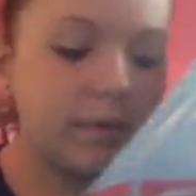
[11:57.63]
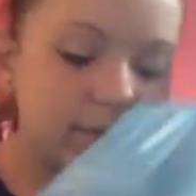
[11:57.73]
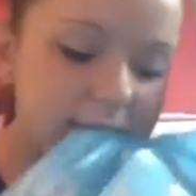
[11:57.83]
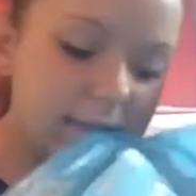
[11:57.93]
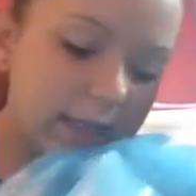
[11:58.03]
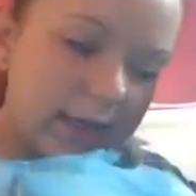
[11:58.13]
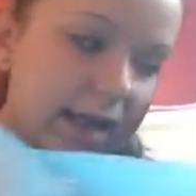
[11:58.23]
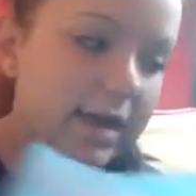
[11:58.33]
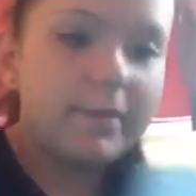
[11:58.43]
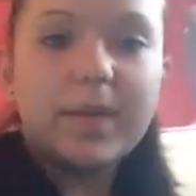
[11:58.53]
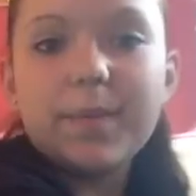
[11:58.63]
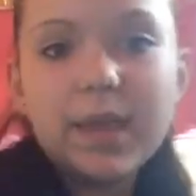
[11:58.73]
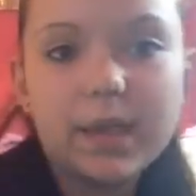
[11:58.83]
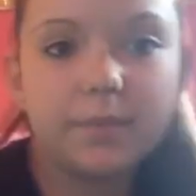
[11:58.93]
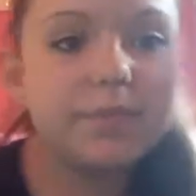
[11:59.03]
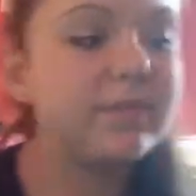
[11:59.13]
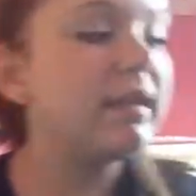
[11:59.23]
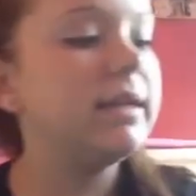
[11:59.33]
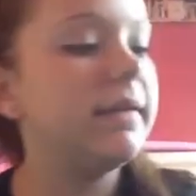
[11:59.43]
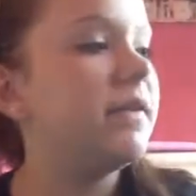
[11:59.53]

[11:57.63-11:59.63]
obviously help me make steadier